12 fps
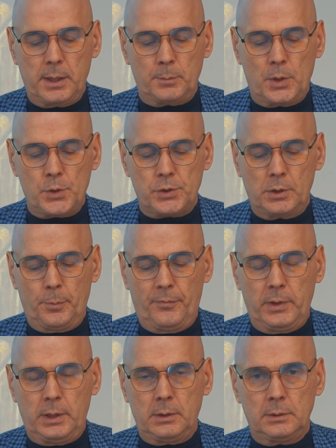This is
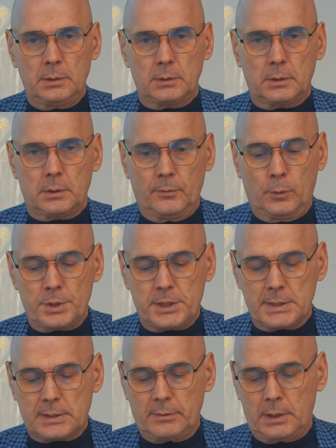the path of
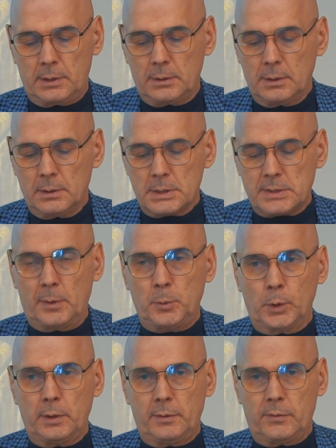all-embracing love,
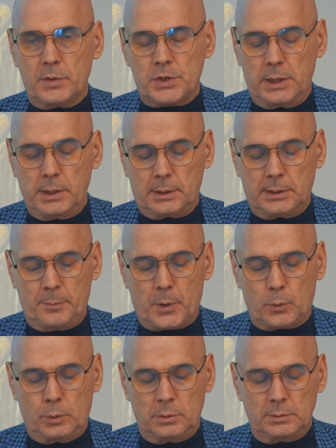
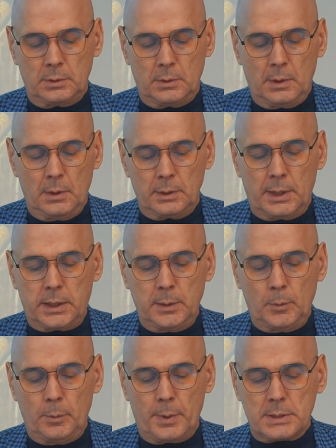creativity,
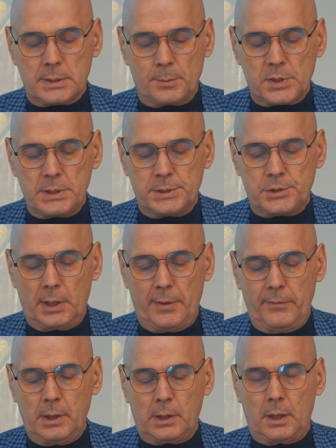and free movement
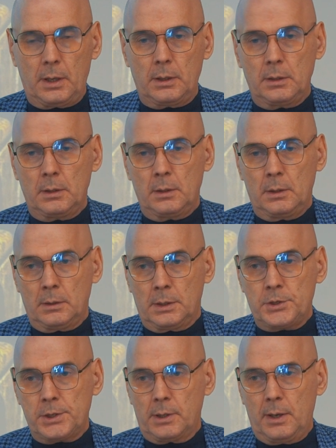towards
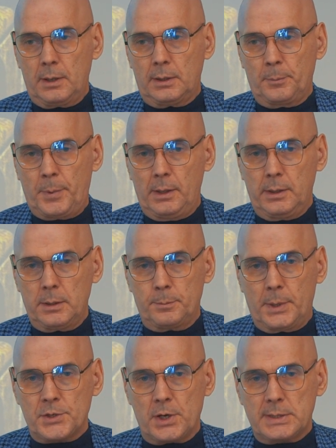goodness.
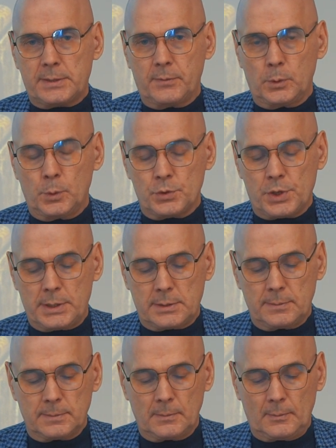Thus, the human
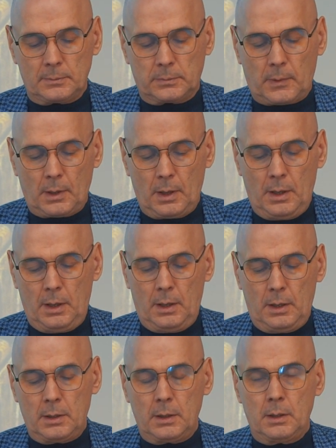life complements
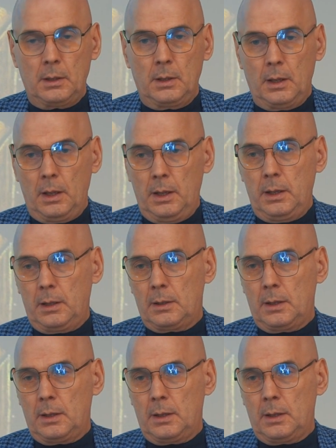the divine life.